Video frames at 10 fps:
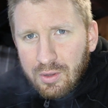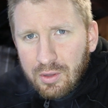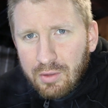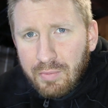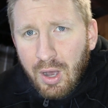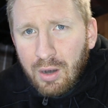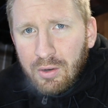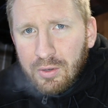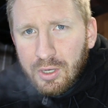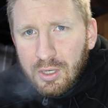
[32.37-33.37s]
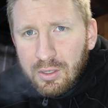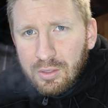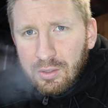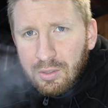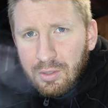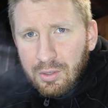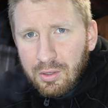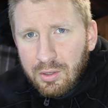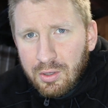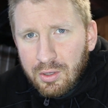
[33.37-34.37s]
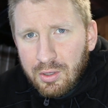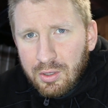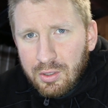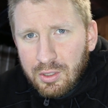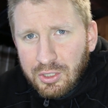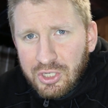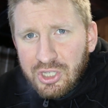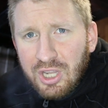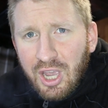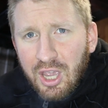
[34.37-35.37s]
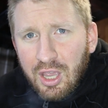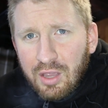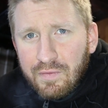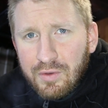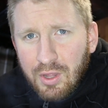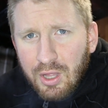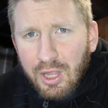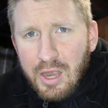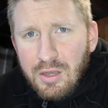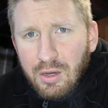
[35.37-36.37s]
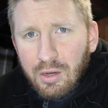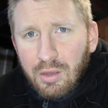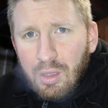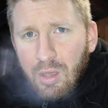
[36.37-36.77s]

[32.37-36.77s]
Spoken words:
the borrower is slave to the lender.